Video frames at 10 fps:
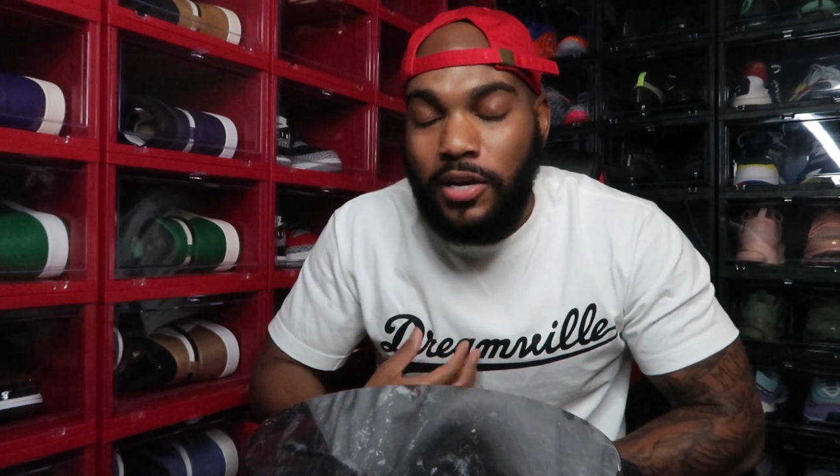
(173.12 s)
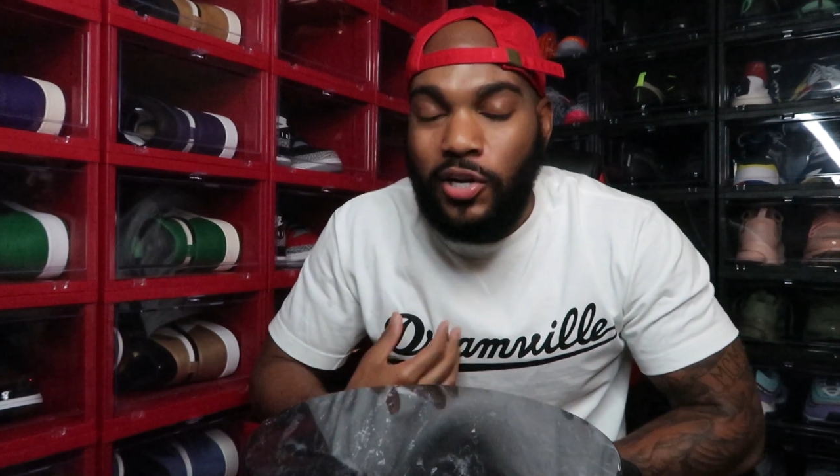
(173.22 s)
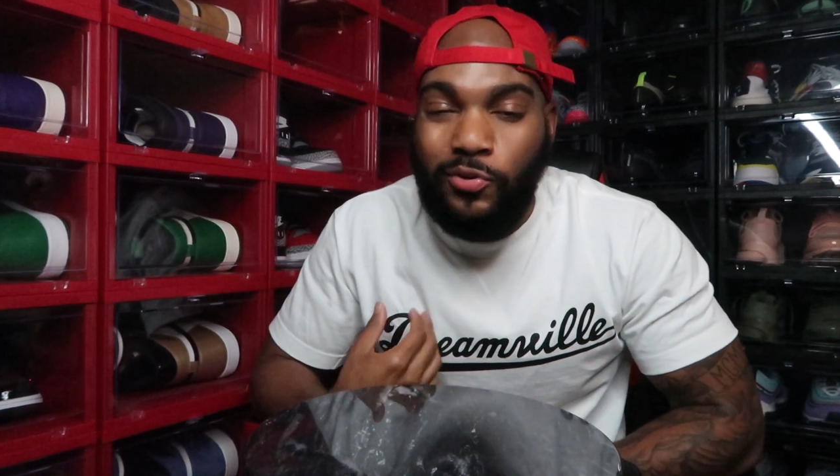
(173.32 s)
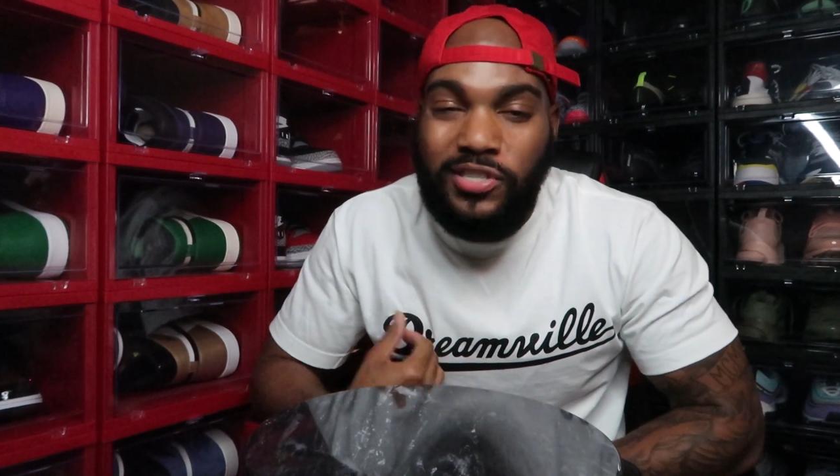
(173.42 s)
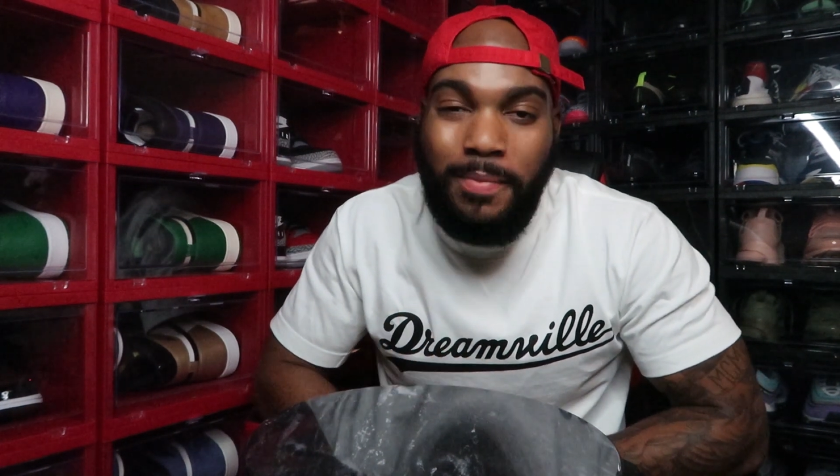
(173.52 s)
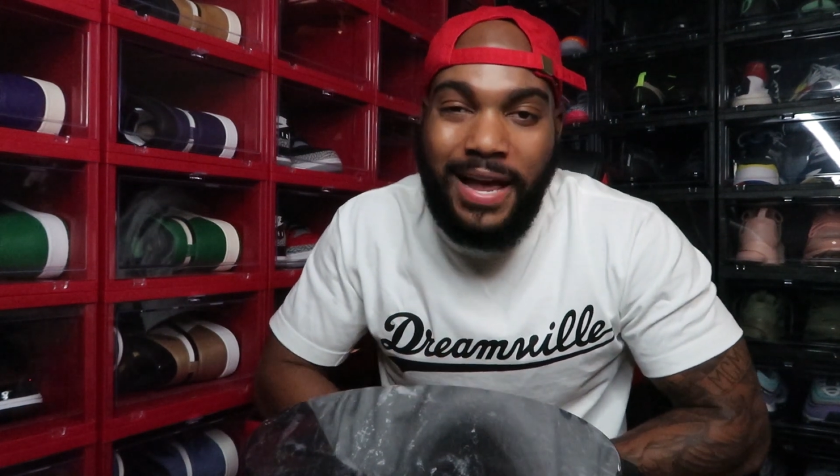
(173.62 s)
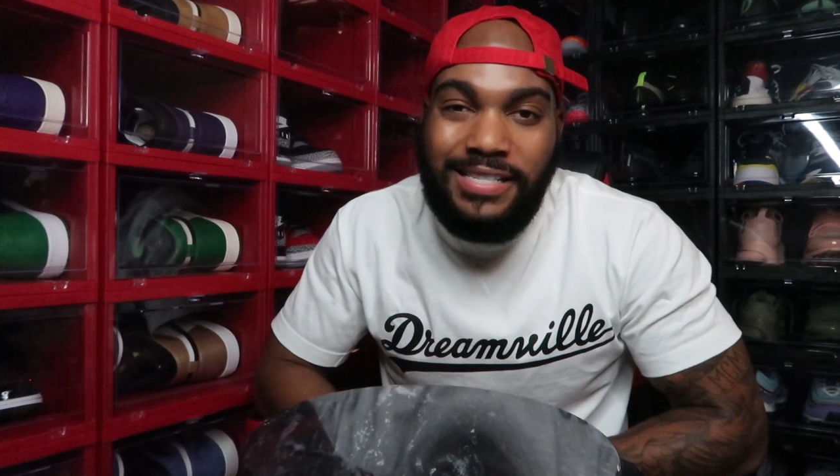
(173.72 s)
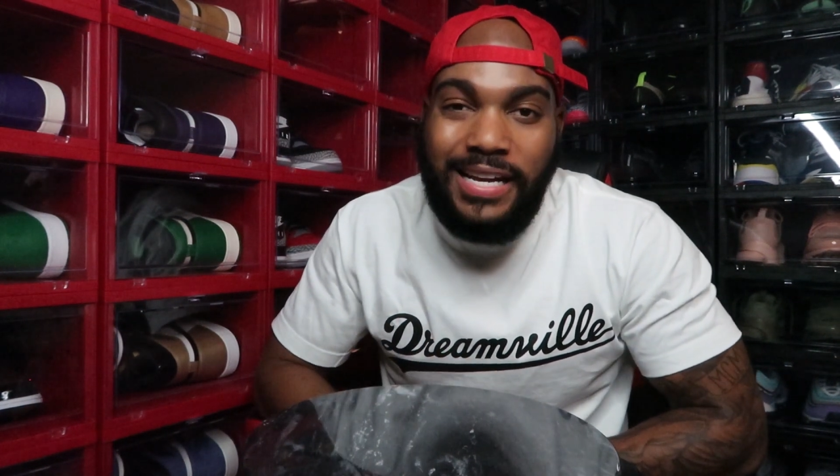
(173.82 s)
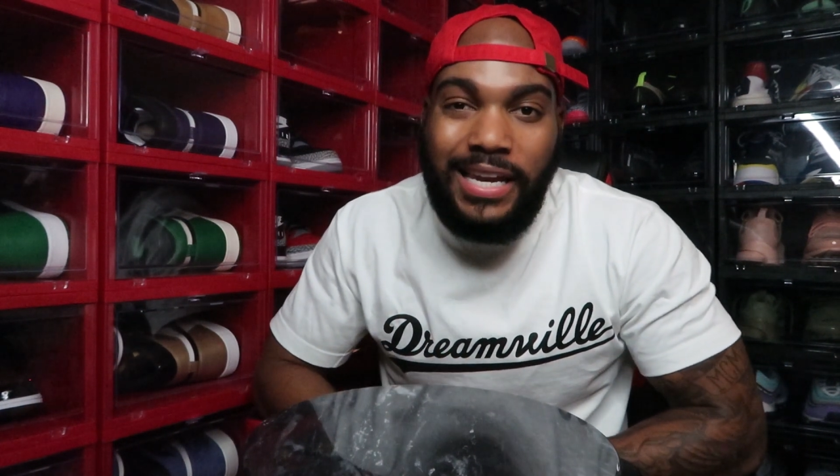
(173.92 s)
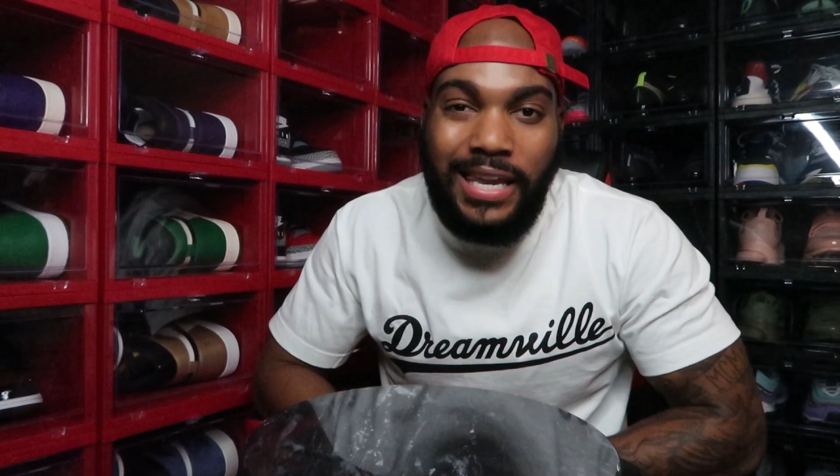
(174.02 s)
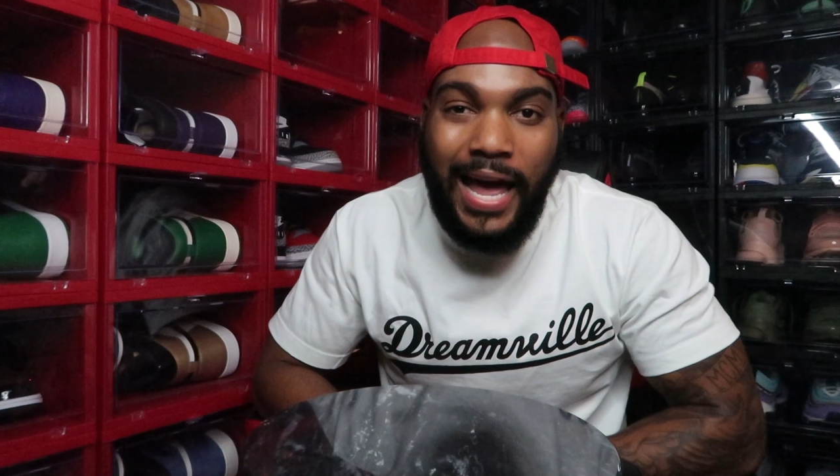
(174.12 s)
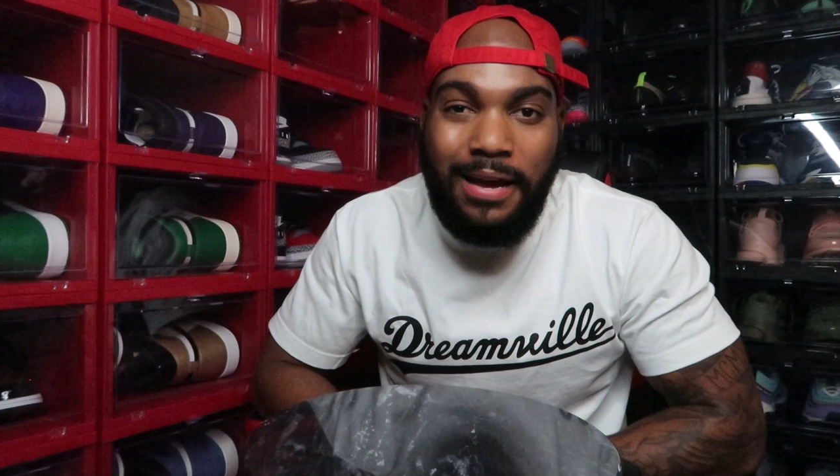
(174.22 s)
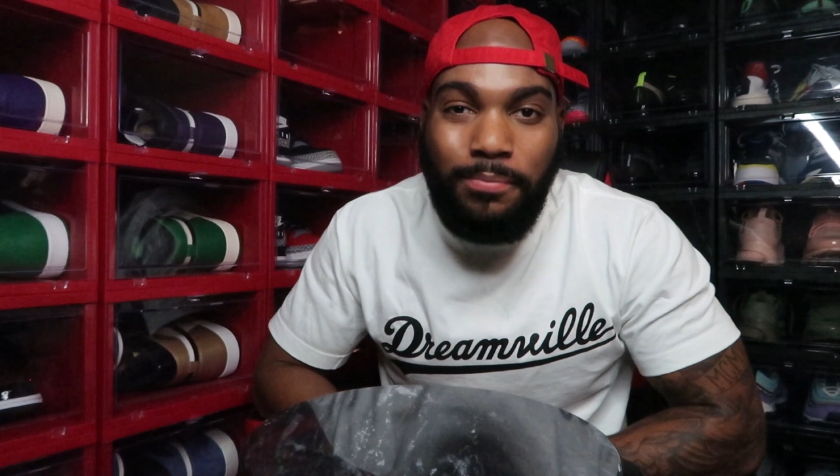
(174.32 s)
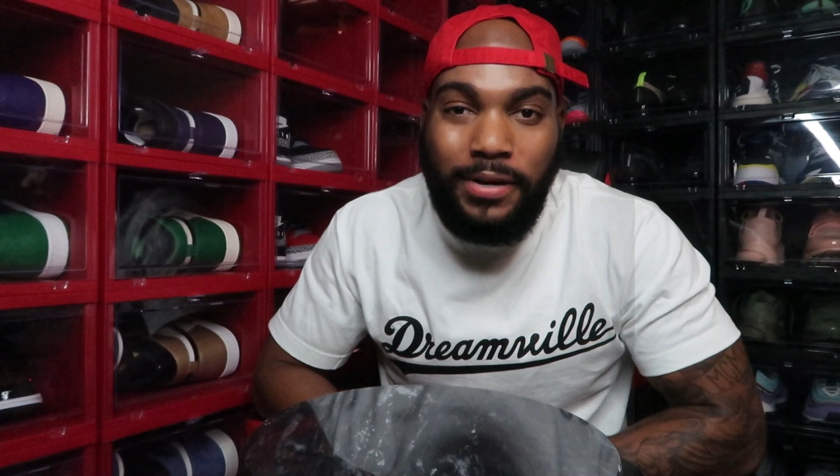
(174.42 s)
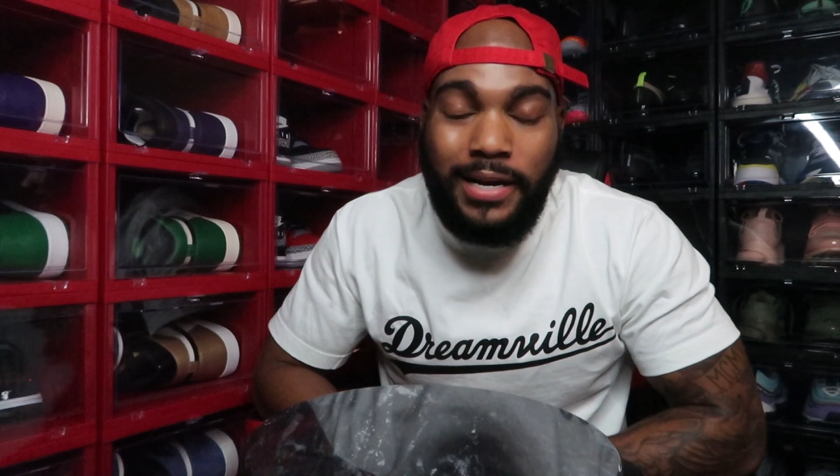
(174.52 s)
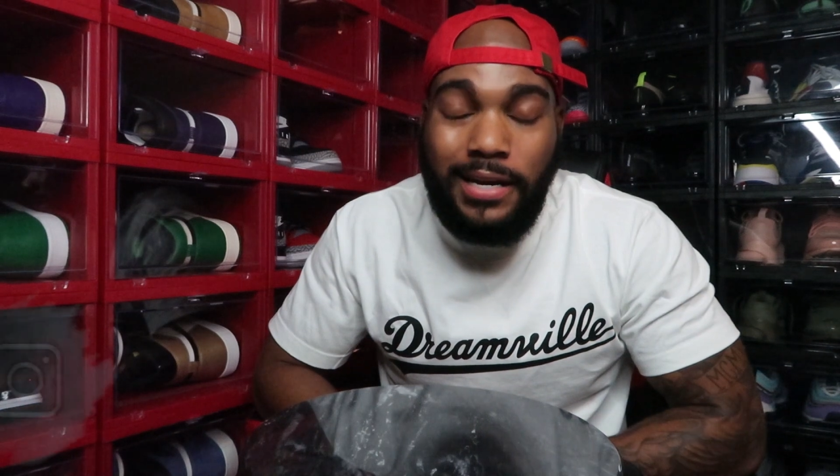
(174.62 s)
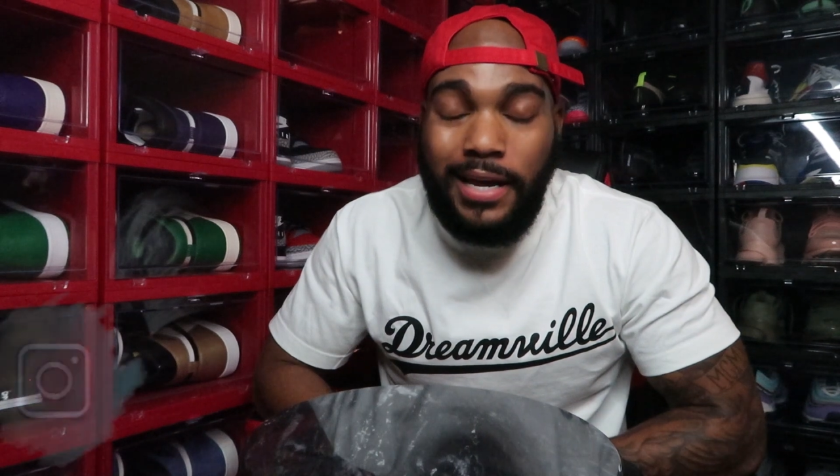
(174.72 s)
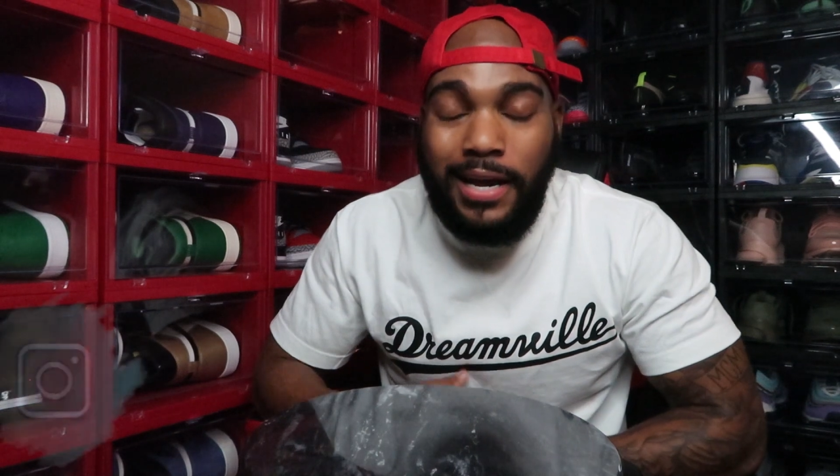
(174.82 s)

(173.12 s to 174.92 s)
you know, smash that like button,